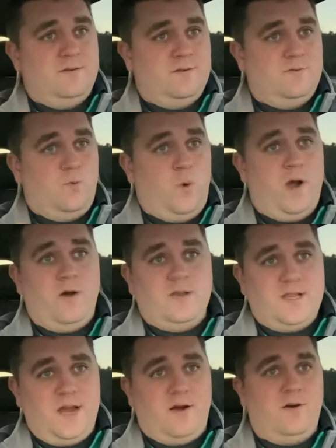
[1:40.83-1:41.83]
wear
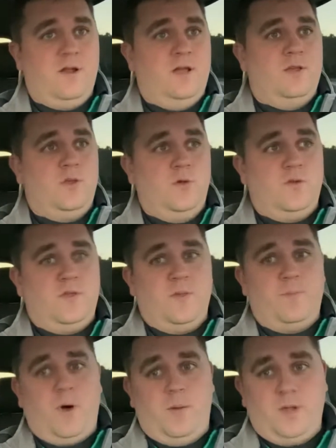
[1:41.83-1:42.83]
and tear. Using
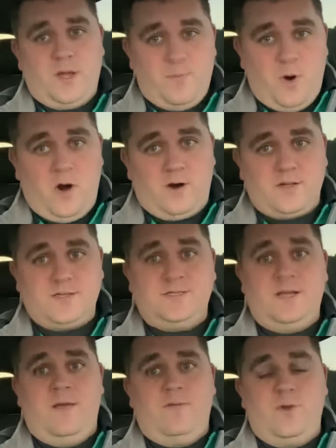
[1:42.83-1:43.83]
the public
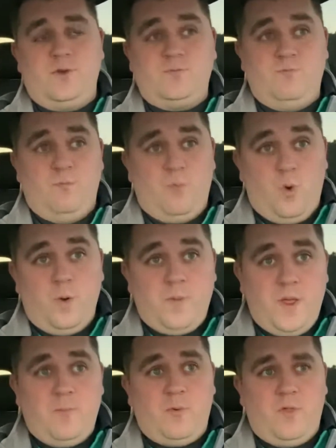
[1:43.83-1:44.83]
parks, there's more
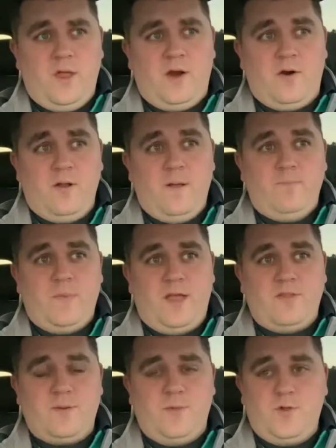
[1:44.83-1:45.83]
people there,
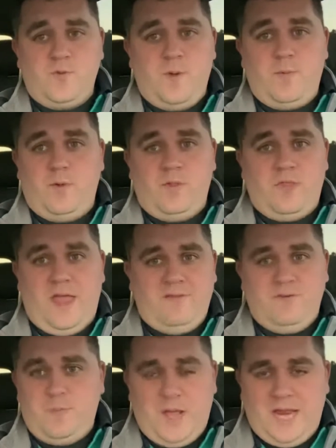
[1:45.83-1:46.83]
and some of those people, they
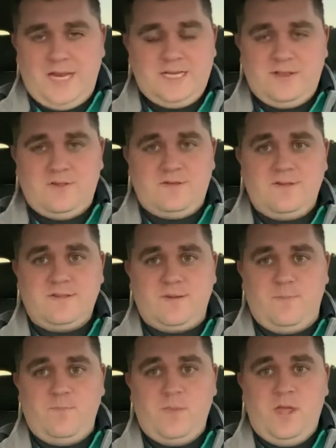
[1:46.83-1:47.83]
haven't paid into the
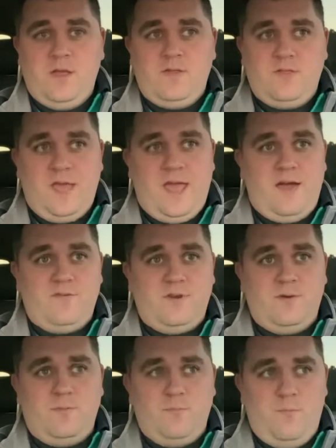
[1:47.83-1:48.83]
system. They
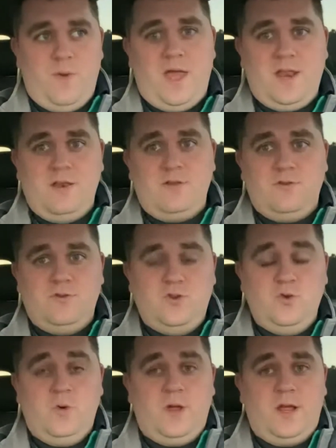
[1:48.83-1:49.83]
haven't been
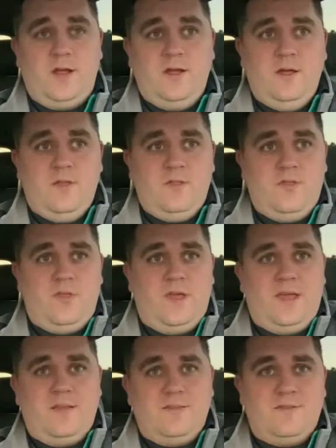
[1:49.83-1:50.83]
doing the
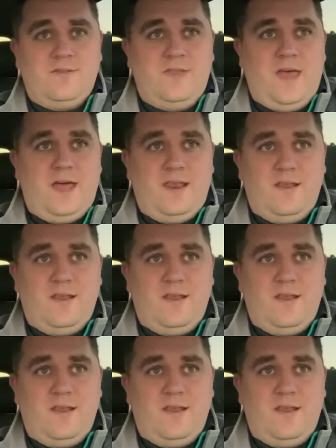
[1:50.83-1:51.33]
things that